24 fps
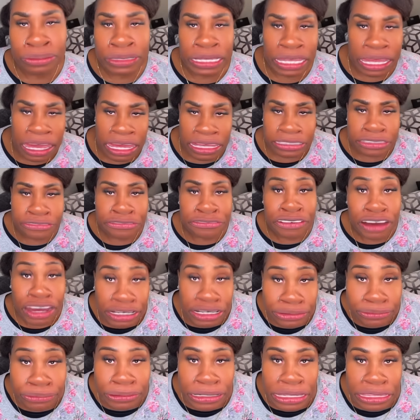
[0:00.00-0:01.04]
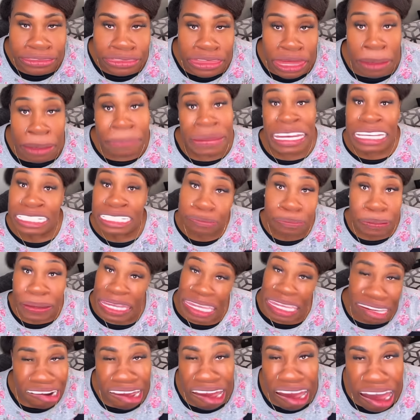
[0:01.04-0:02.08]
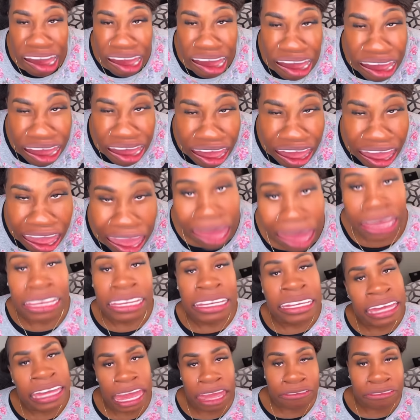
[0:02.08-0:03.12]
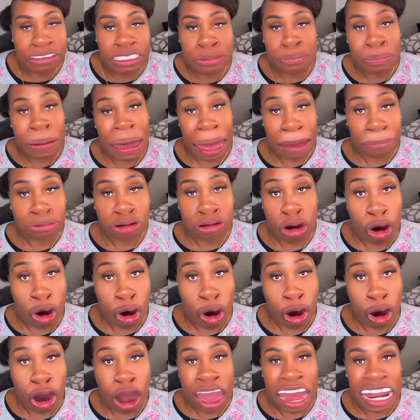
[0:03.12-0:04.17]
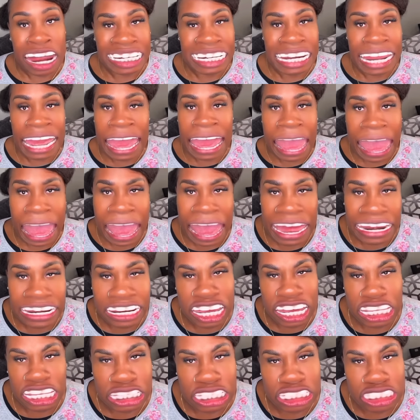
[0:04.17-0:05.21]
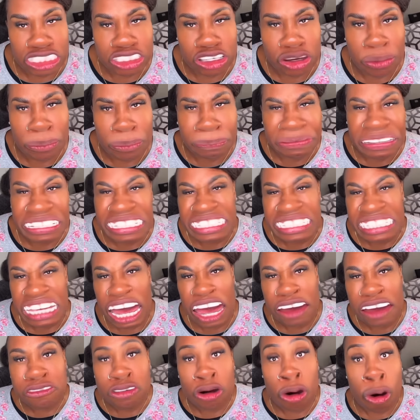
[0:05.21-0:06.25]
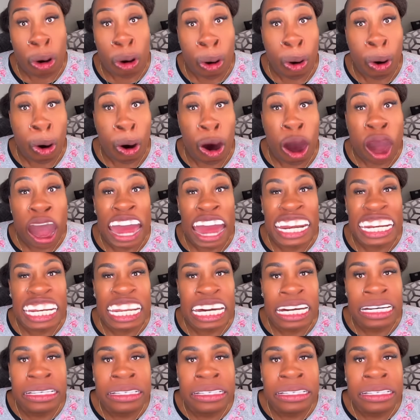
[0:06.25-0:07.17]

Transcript: We had fun with because Peter gave us popcorn and a little bit of corn.